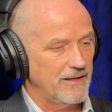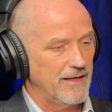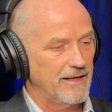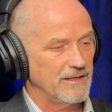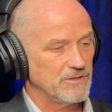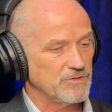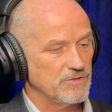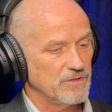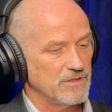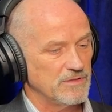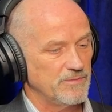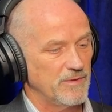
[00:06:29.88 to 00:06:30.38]
And the
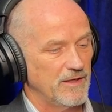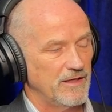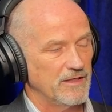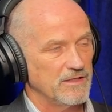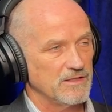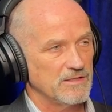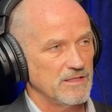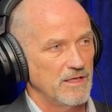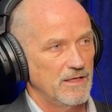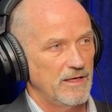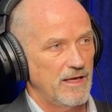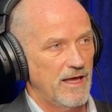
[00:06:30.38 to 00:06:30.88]
answer is
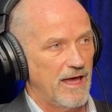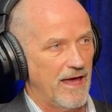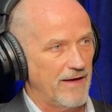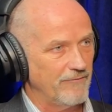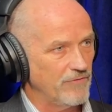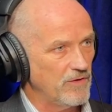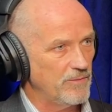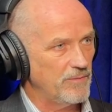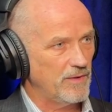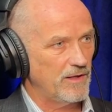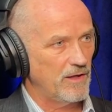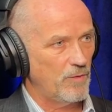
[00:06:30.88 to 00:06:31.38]
because
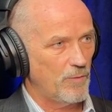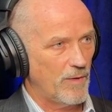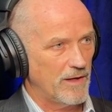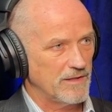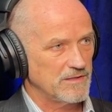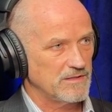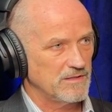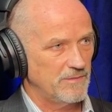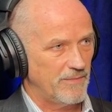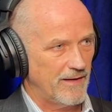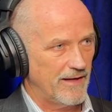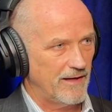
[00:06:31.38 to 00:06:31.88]
everybody
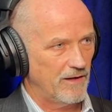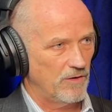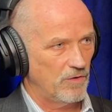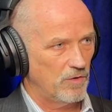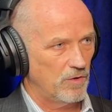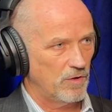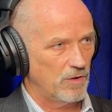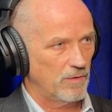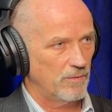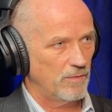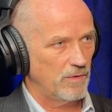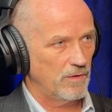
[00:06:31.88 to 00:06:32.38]
wants to buy a
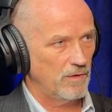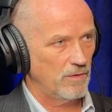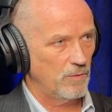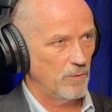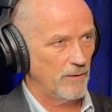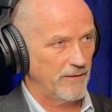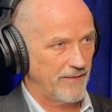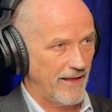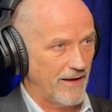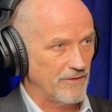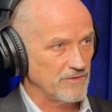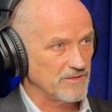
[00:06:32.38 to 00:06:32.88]
home
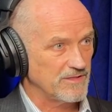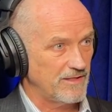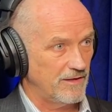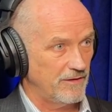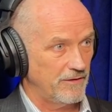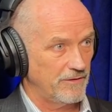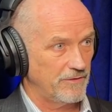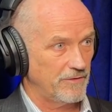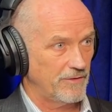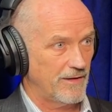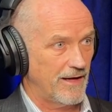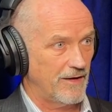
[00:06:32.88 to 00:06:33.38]
without
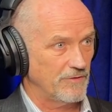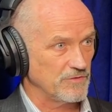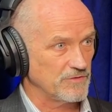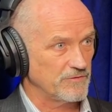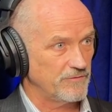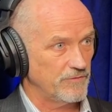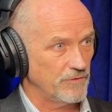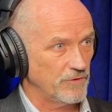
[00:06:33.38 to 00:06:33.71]
selling their house